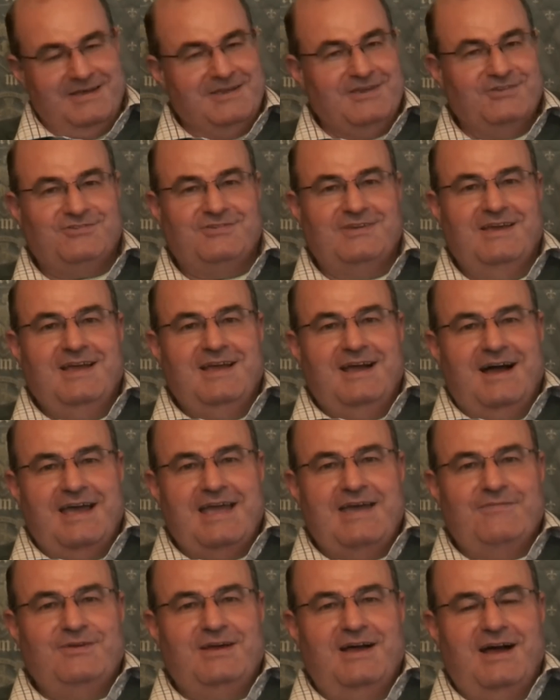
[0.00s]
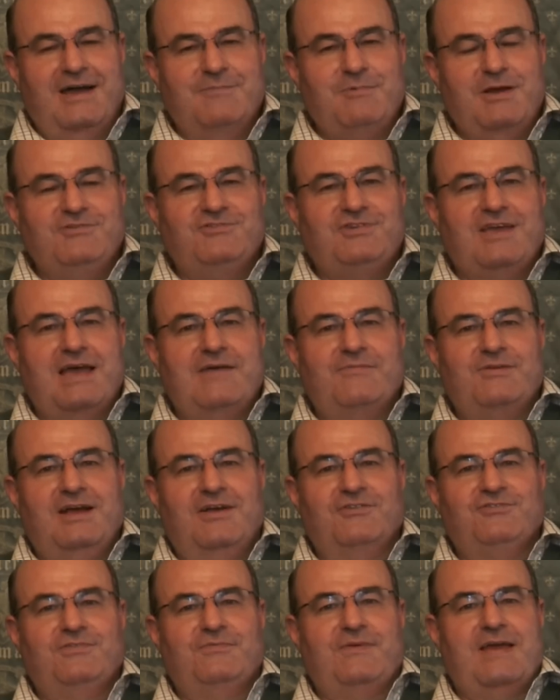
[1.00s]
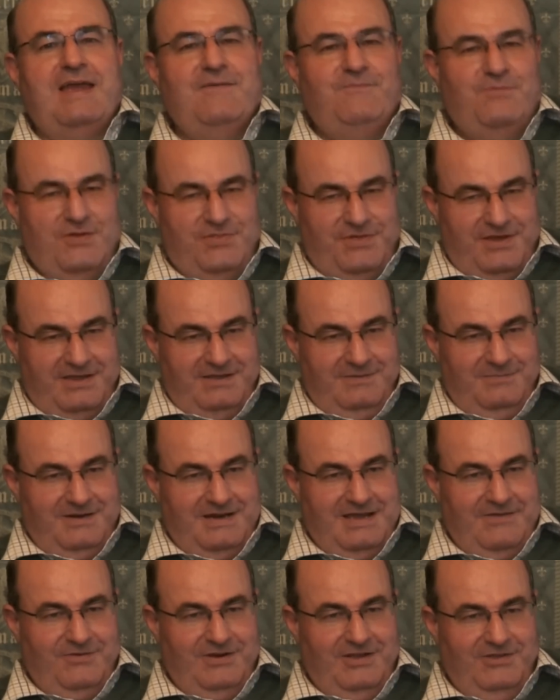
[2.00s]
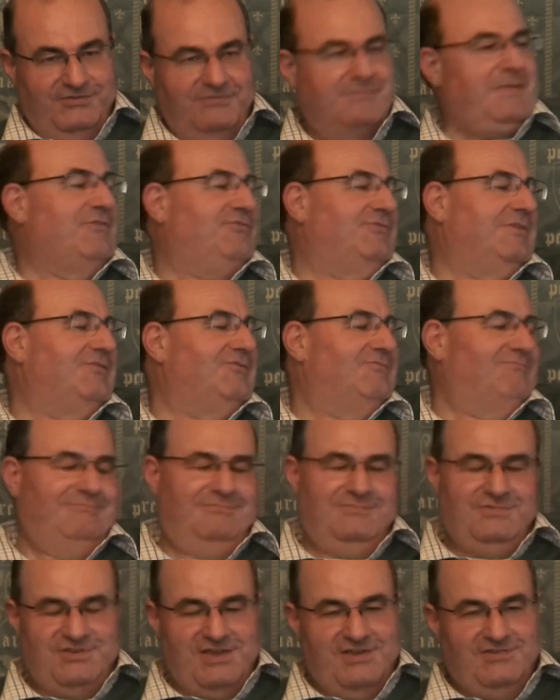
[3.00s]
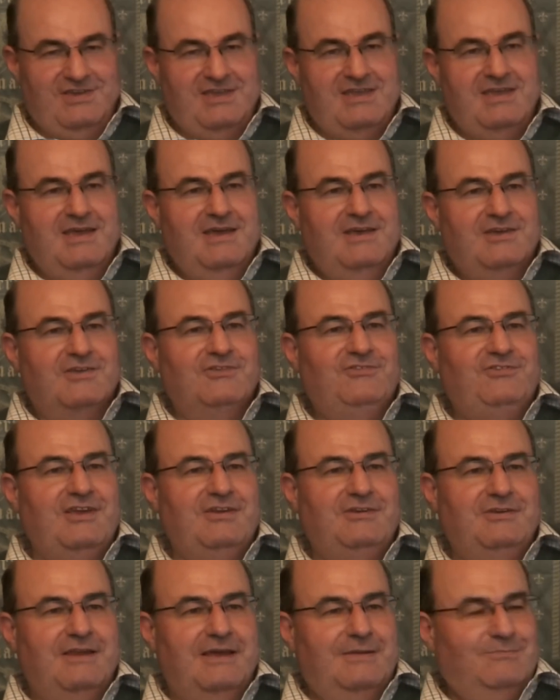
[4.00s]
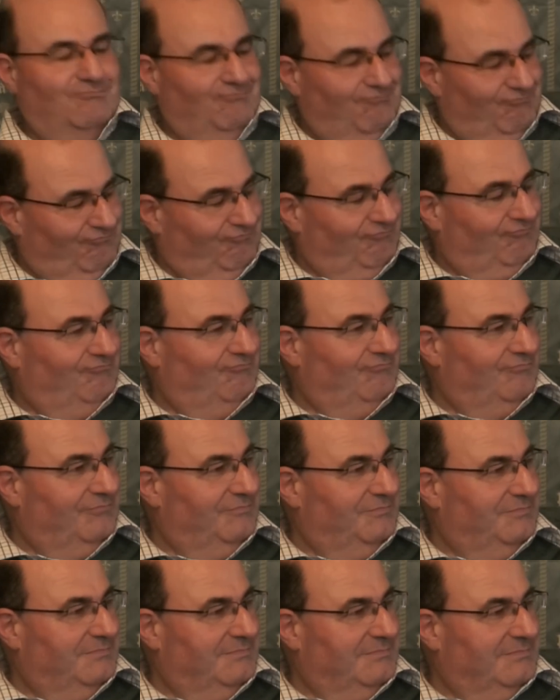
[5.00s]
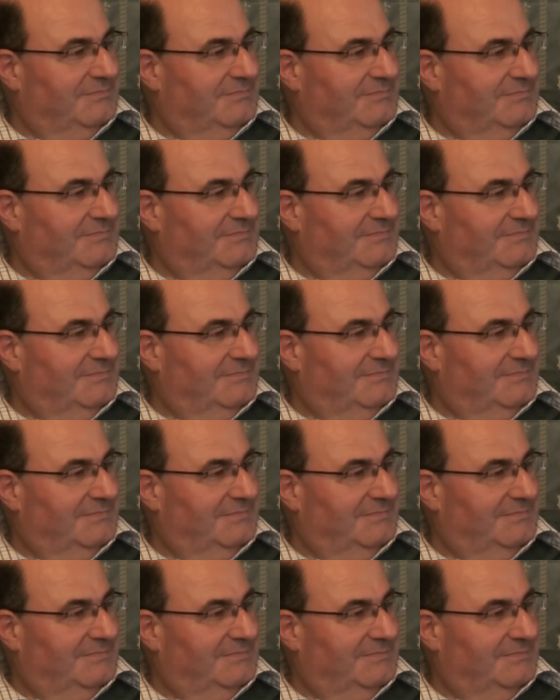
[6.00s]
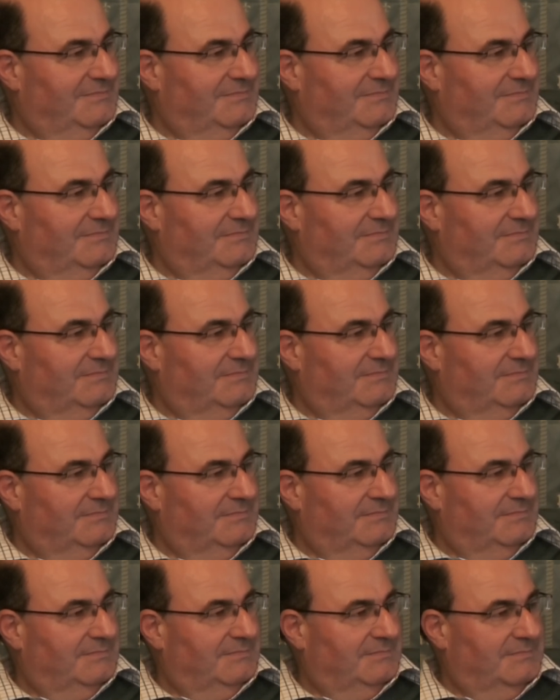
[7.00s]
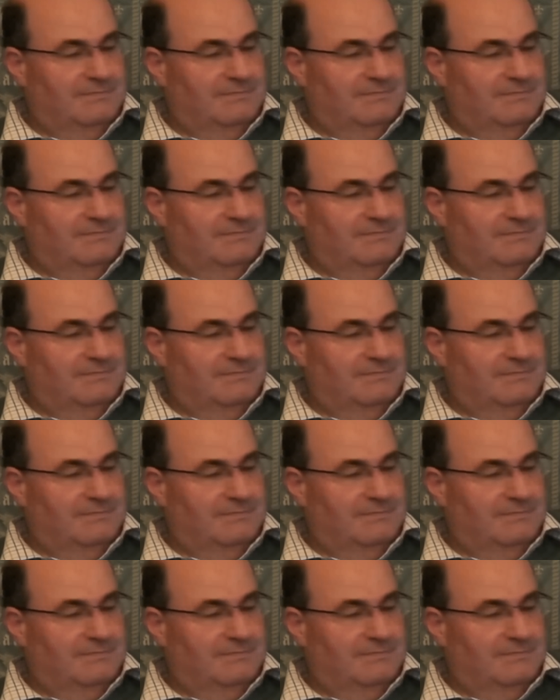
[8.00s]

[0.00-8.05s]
answer. I won't say I have an answer for everything, but I have an answer for most things. Says he conceded it. The EU, or the gentleman asked, I'd like you to comment